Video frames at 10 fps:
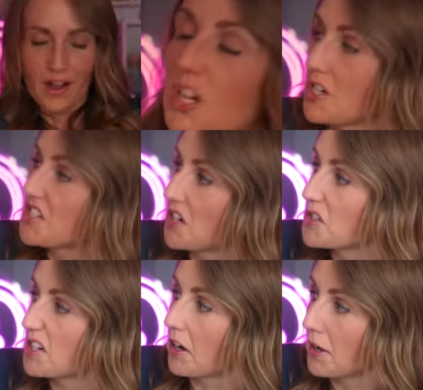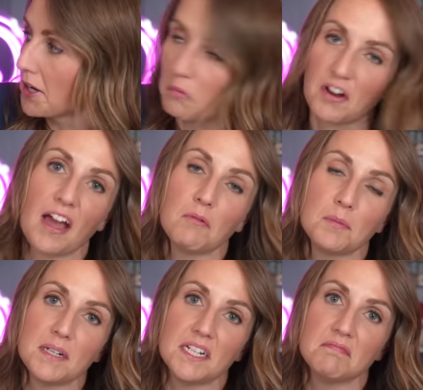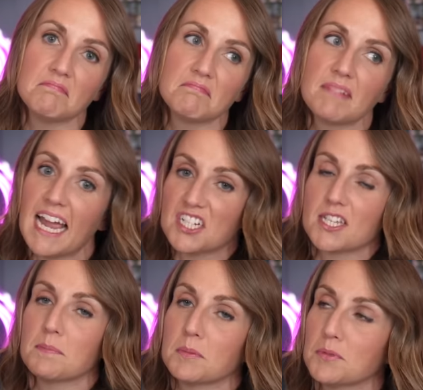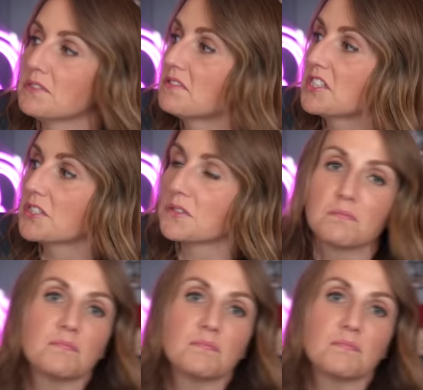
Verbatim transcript: There is no scenario where that would be acceptable to do.